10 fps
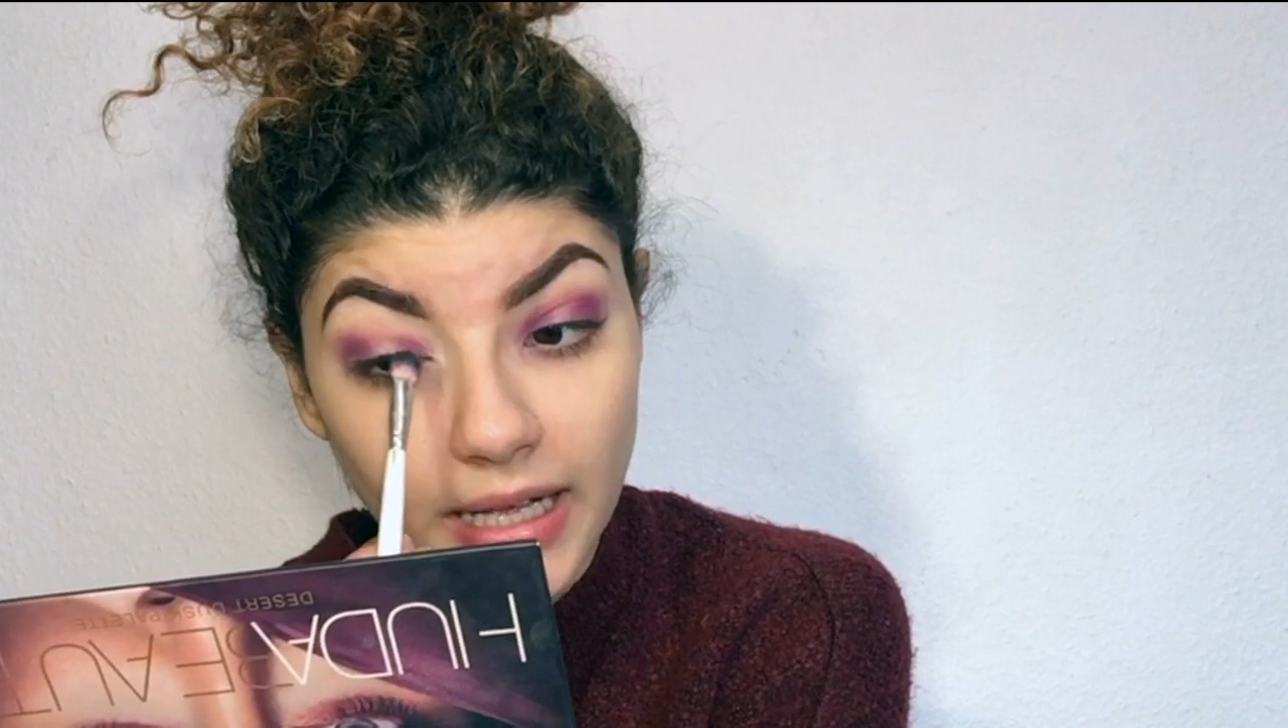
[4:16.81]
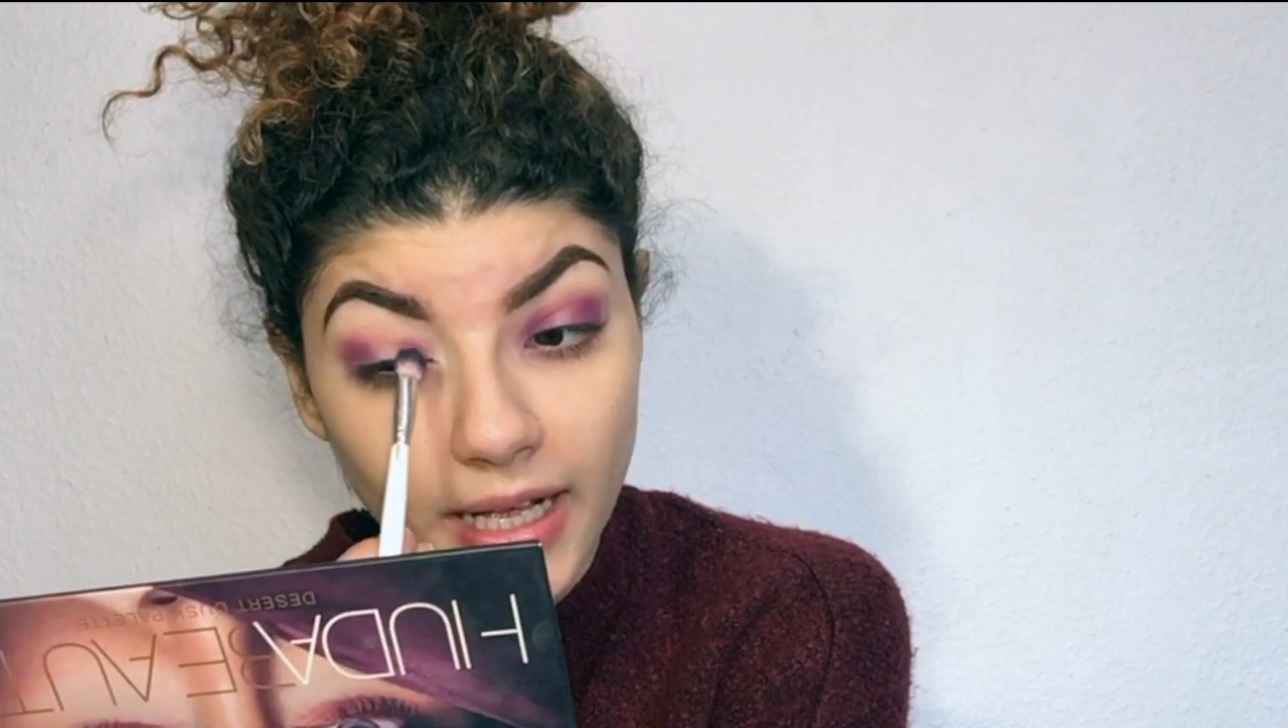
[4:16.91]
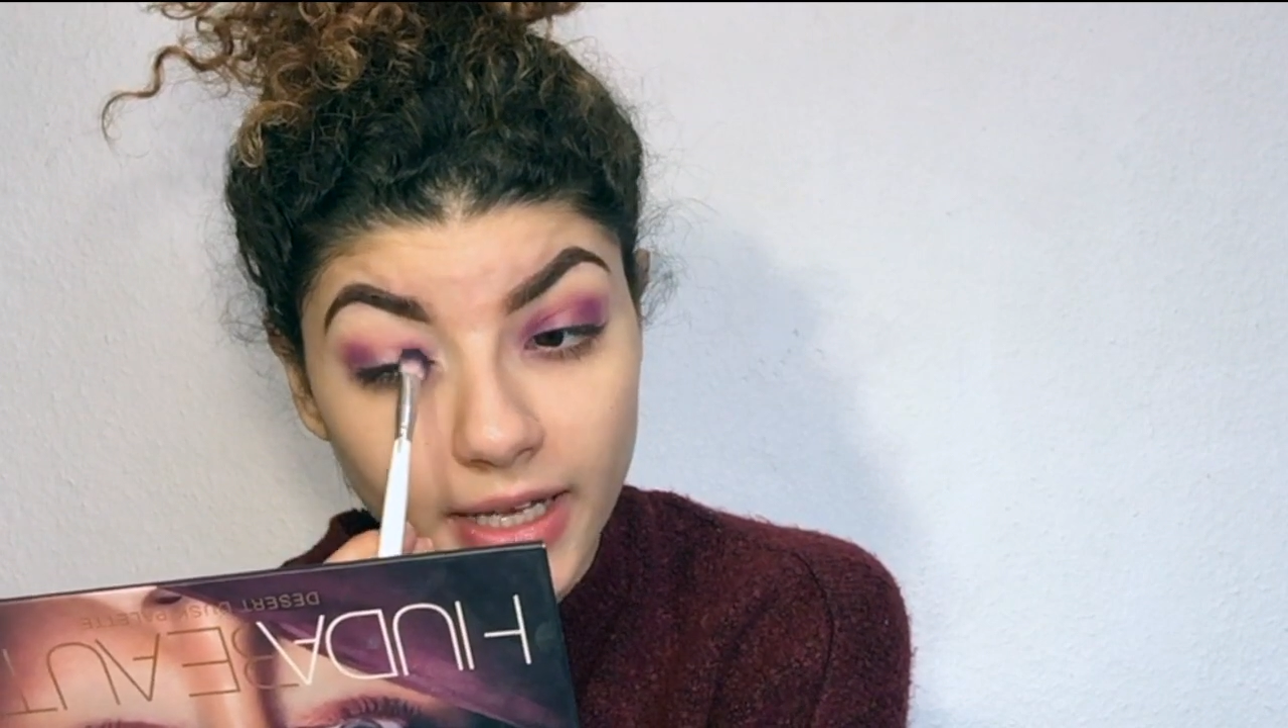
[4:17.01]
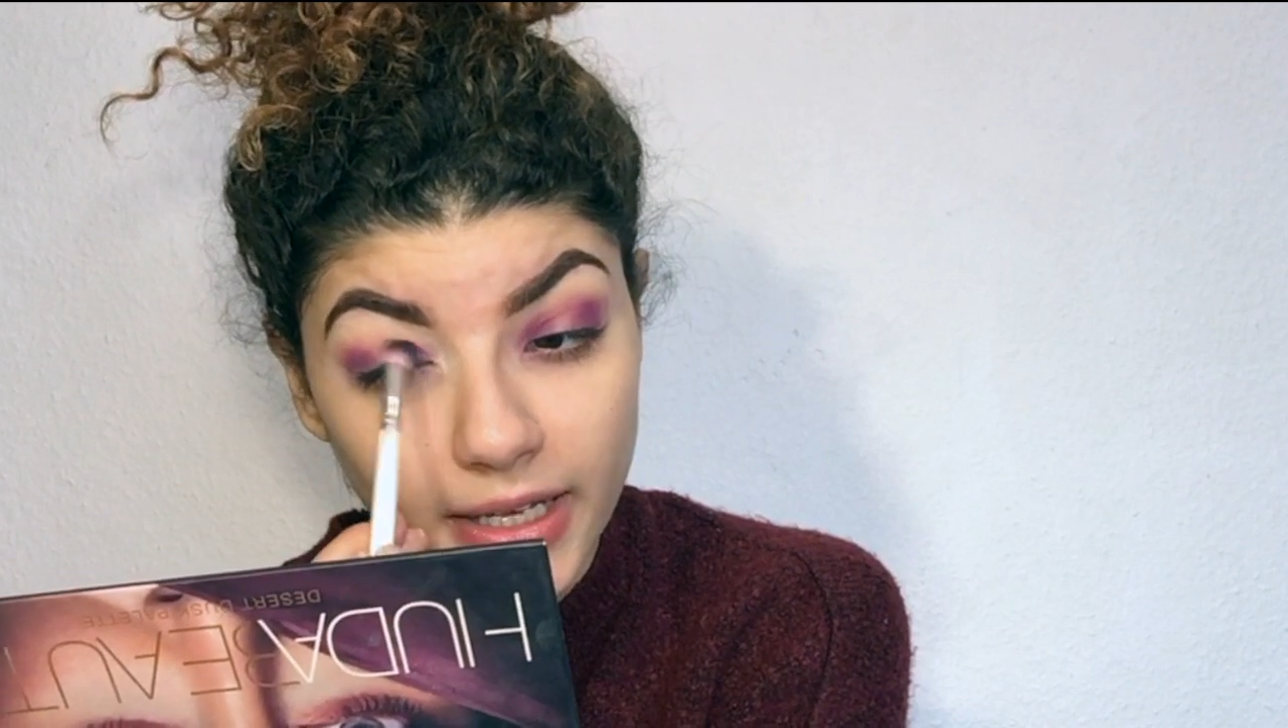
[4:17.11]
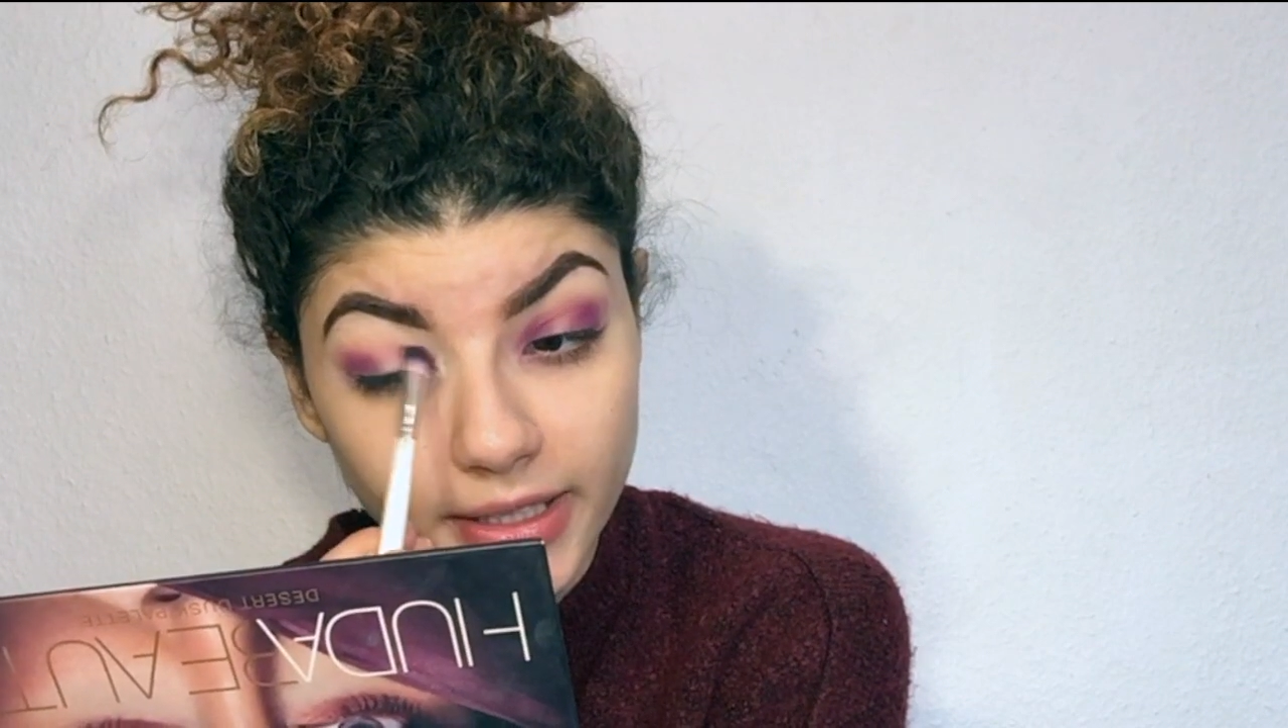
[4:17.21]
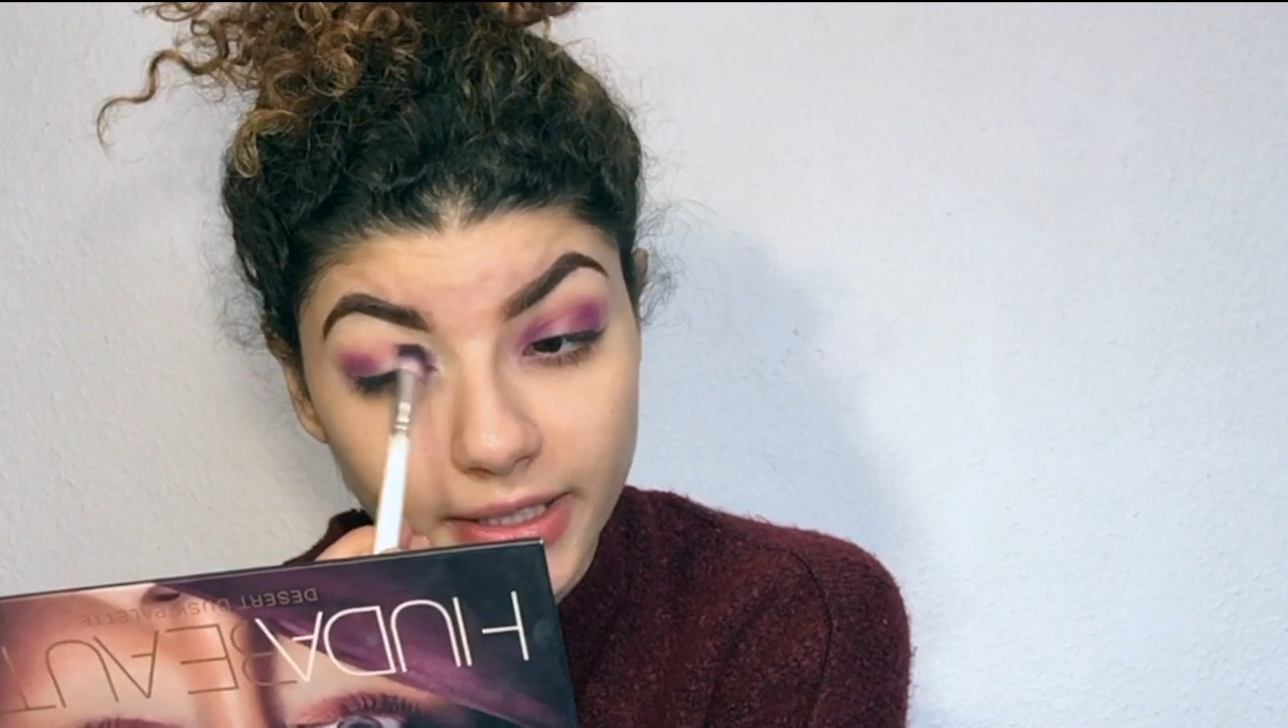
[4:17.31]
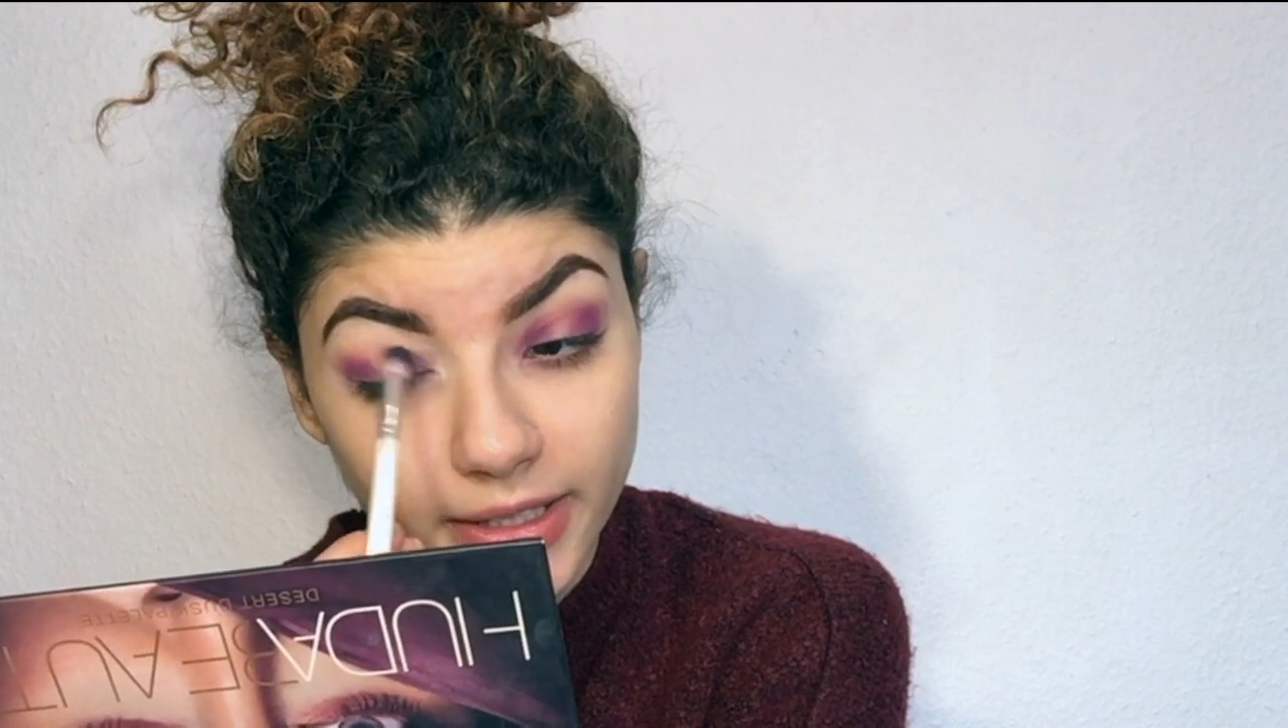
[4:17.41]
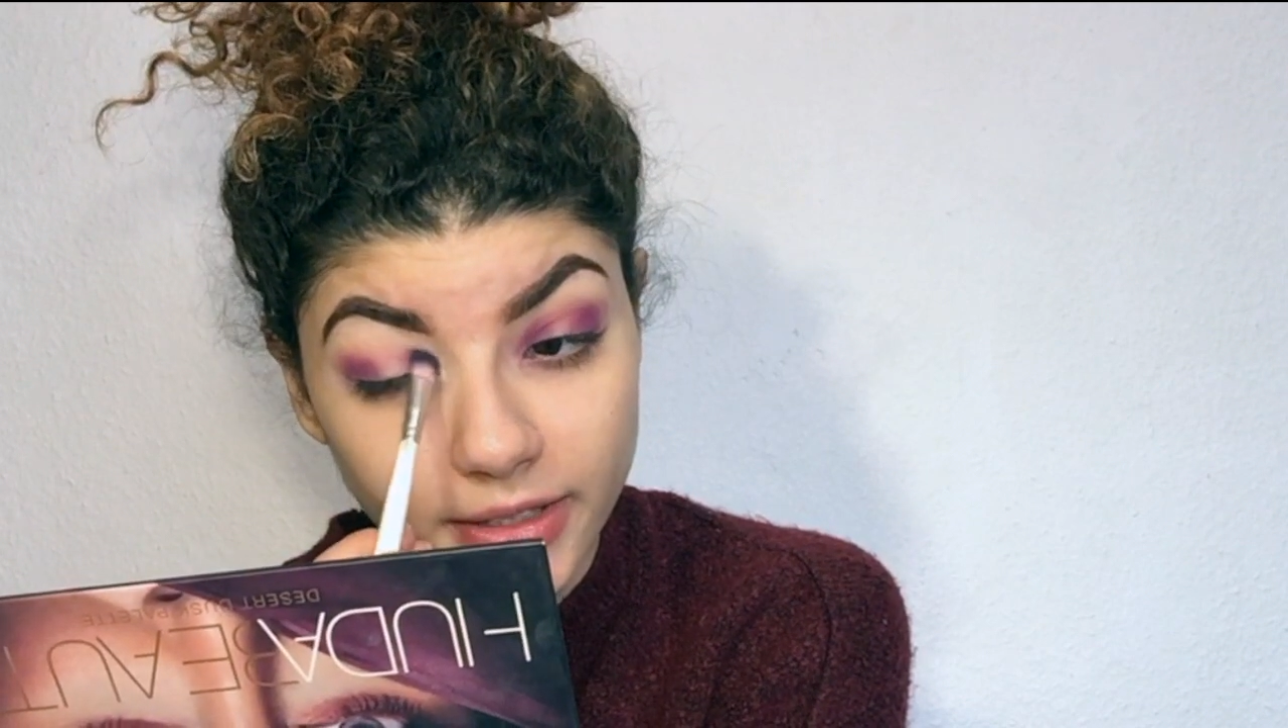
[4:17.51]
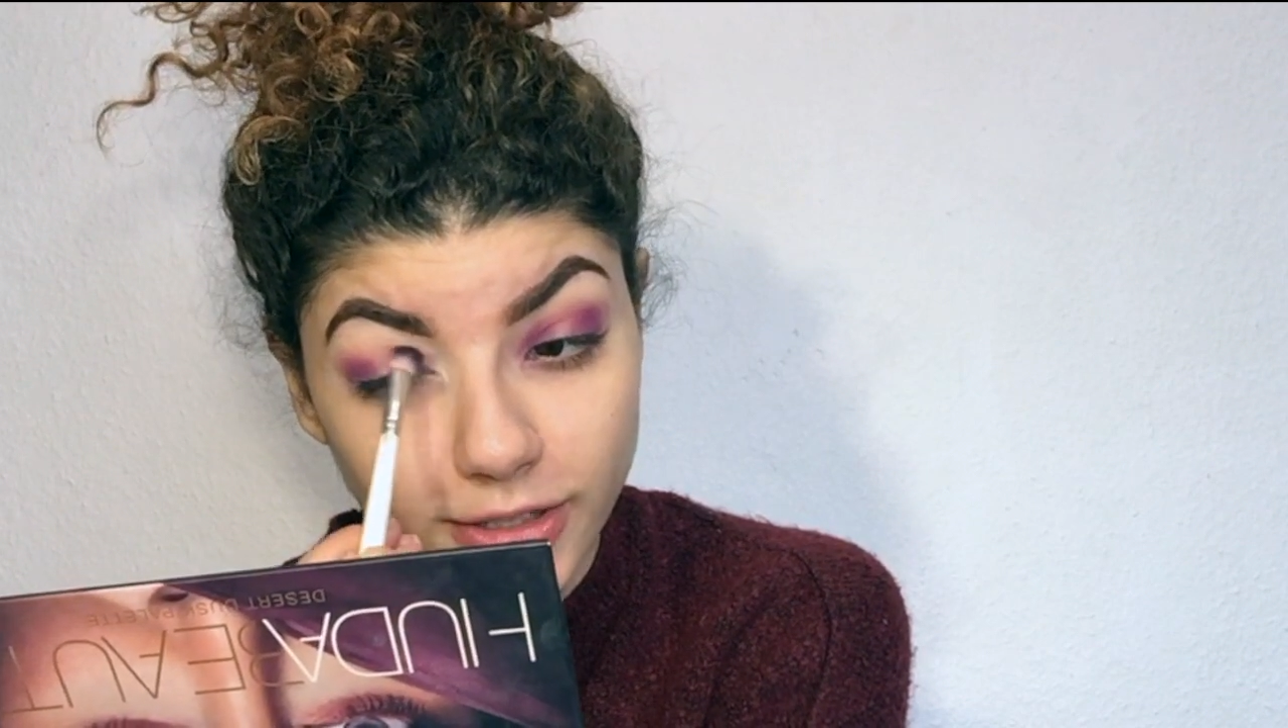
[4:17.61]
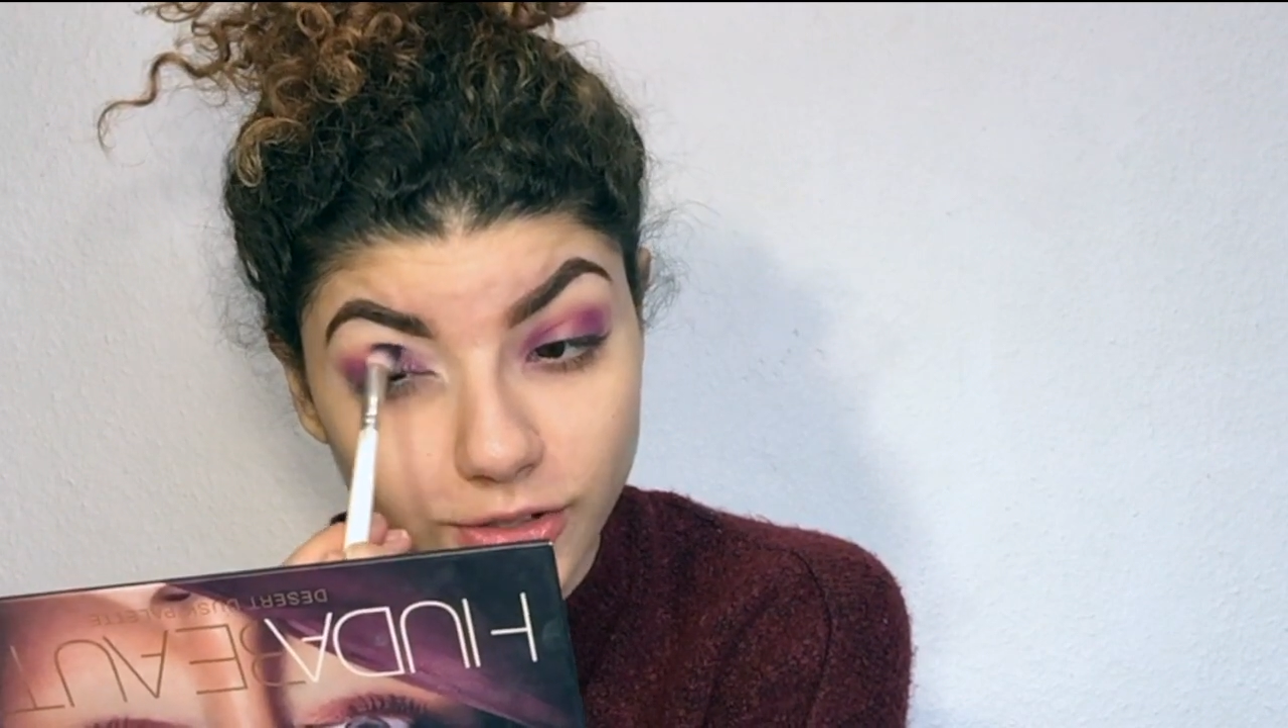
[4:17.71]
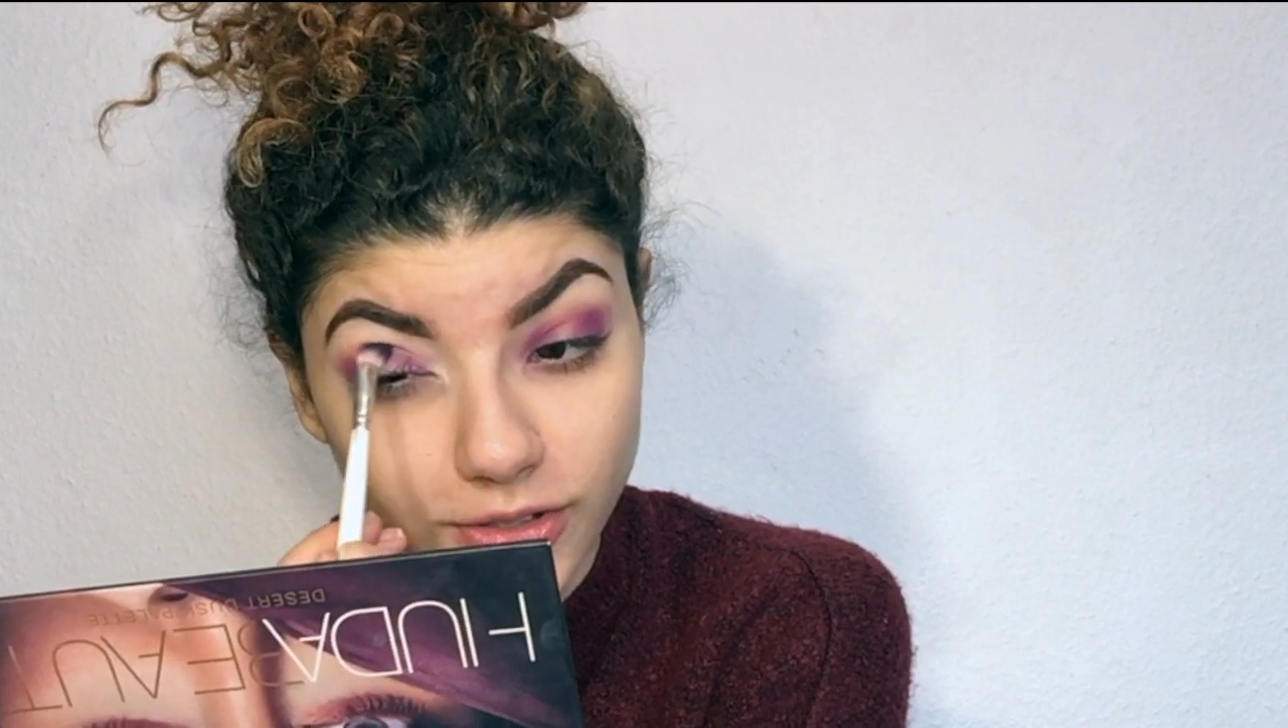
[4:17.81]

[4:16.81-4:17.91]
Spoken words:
I cannot